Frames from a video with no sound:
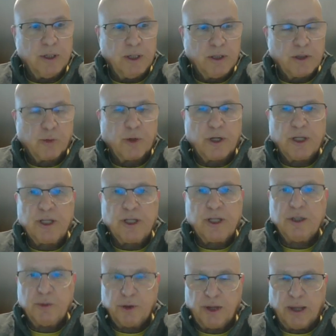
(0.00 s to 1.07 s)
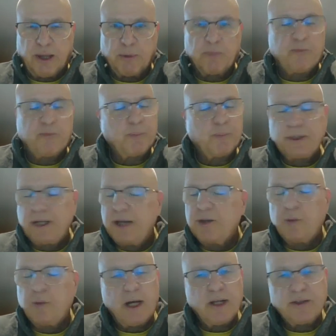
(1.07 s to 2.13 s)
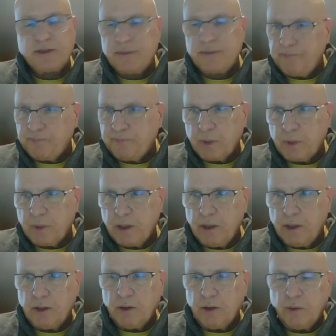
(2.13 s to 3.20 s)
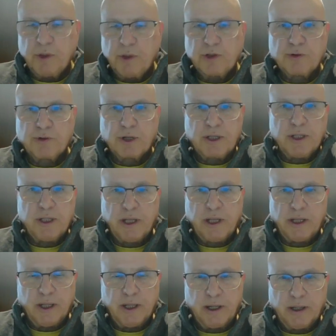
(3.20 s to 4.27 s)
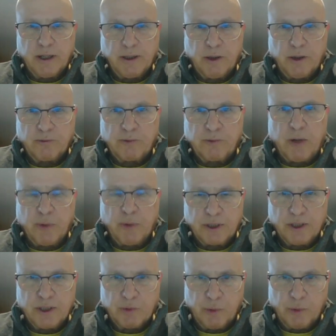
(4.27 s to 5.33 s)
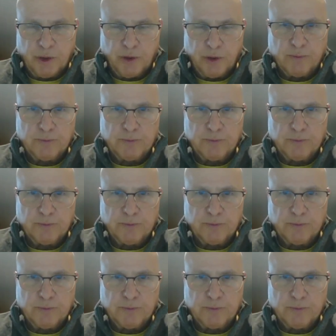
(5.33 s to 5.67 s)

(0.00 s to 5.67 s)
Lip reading: so we're going to continue with that. But otherwise, we're strictly a rye whiskey is what we do.